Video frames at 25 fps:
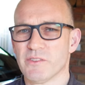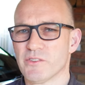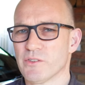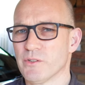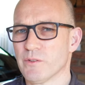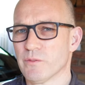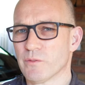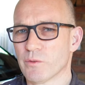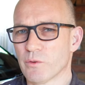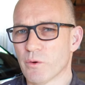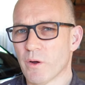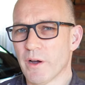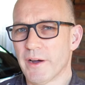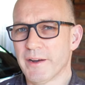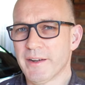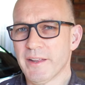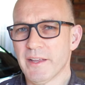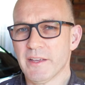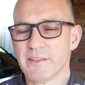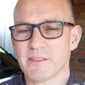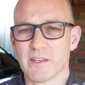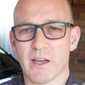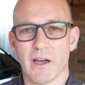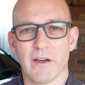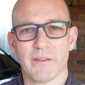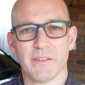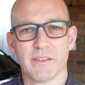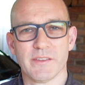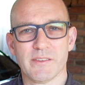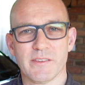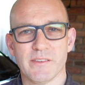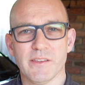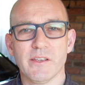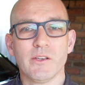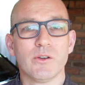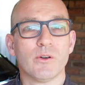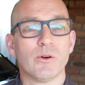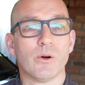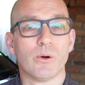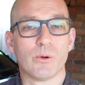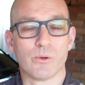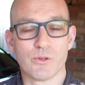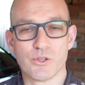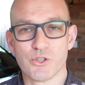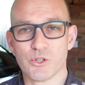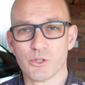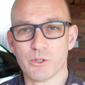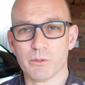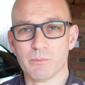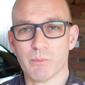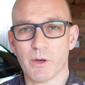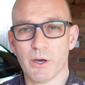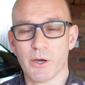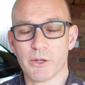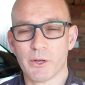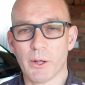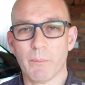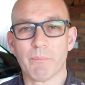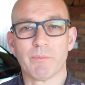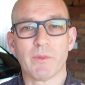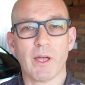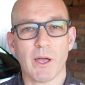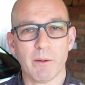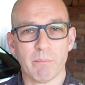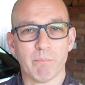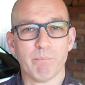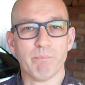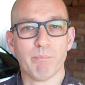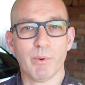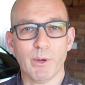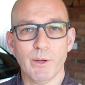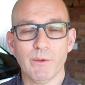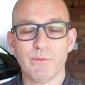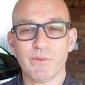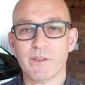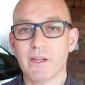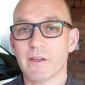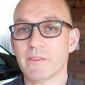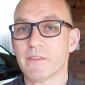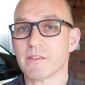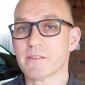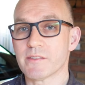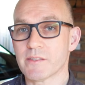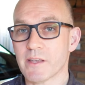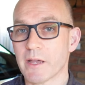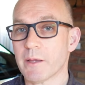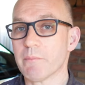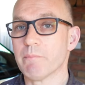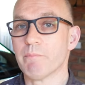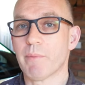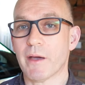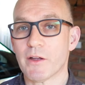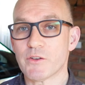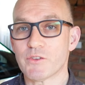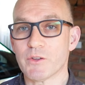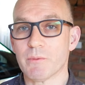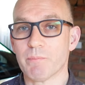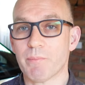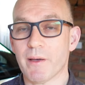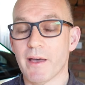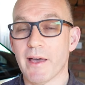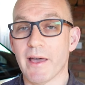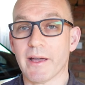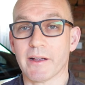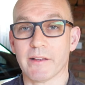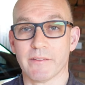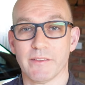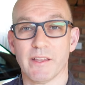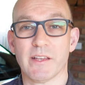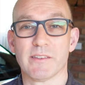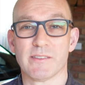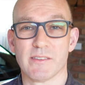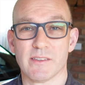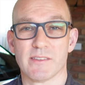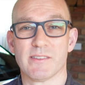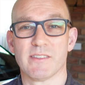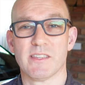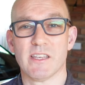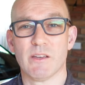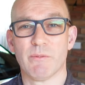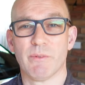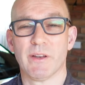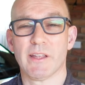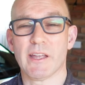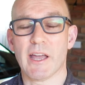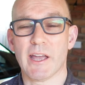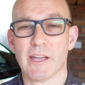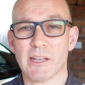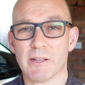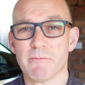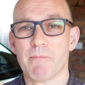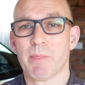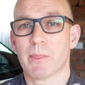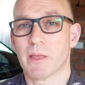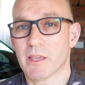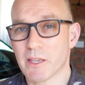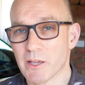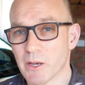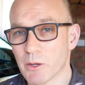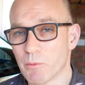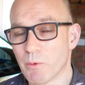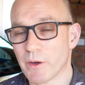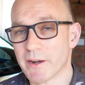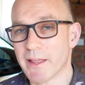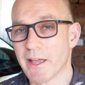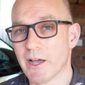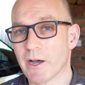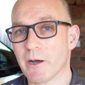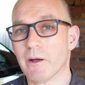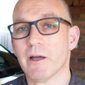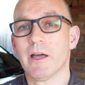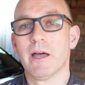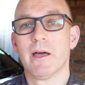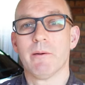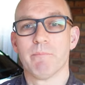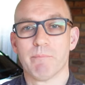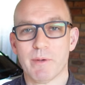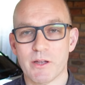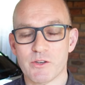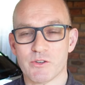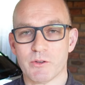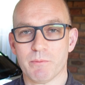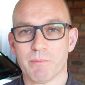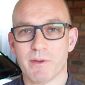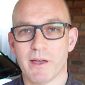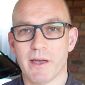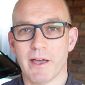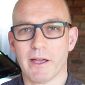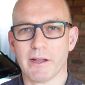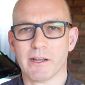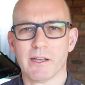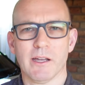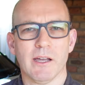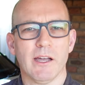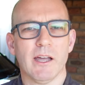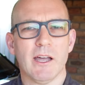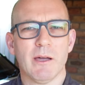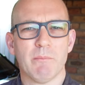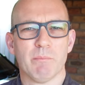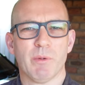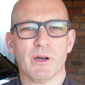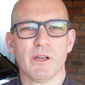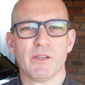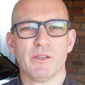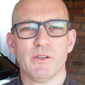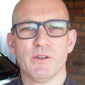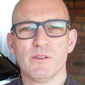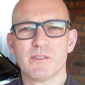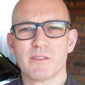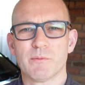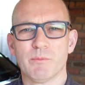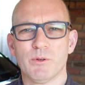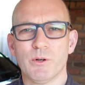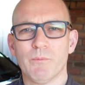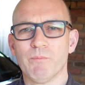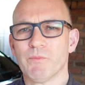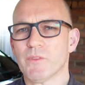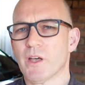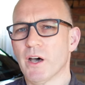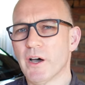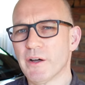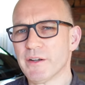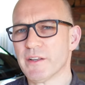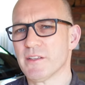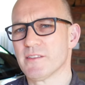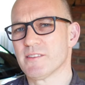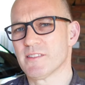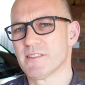in two varieties, either single or dual motor, and both get the same battery pack, and that's a 78 kilowatt hour battery pack. But usable, only